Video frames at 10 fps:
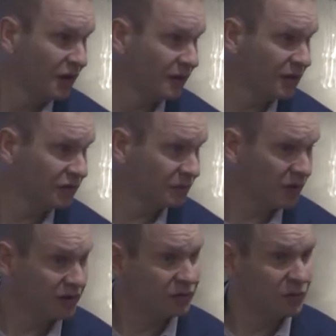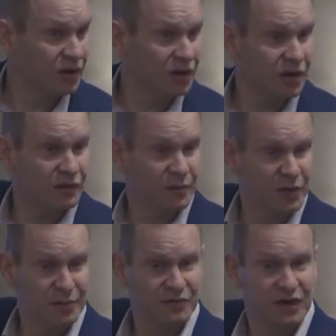And these spikes were the
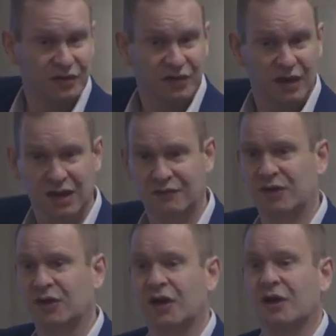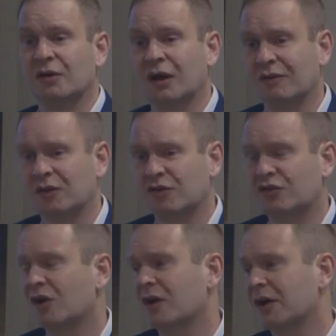perpetrators having a go, having a
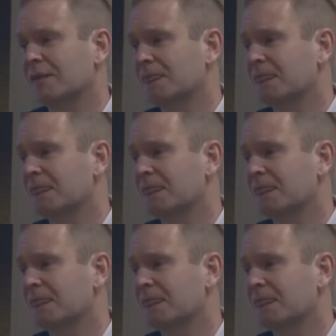try.